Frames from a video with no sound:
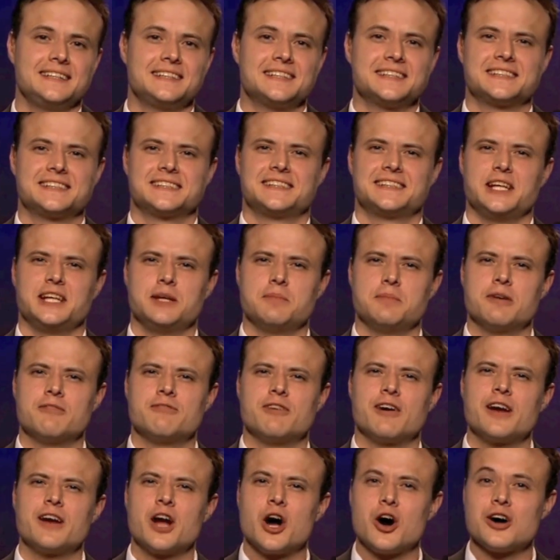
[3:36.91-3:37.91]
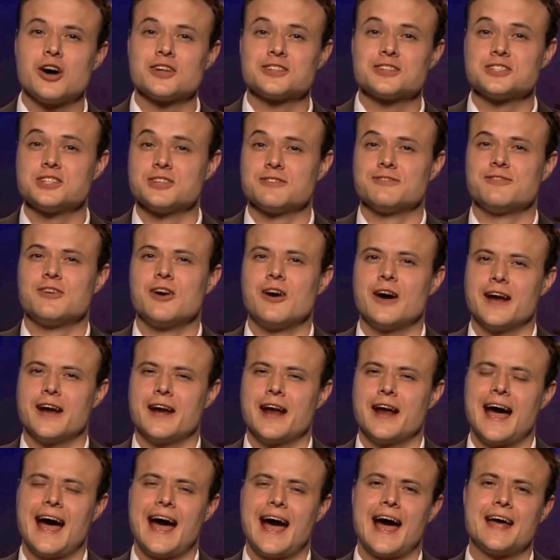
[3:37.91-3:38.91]
that give you complete
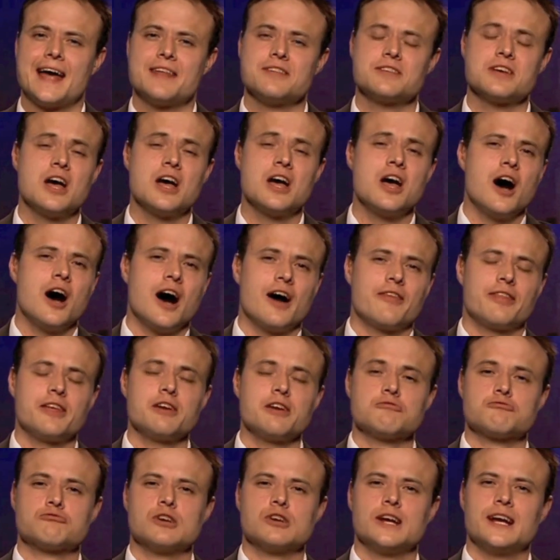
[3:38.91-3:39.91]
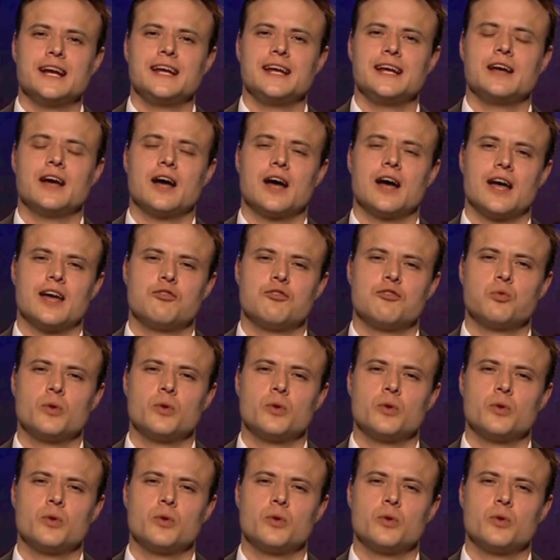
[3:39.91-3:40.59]
conversational mastery, so you can get these skills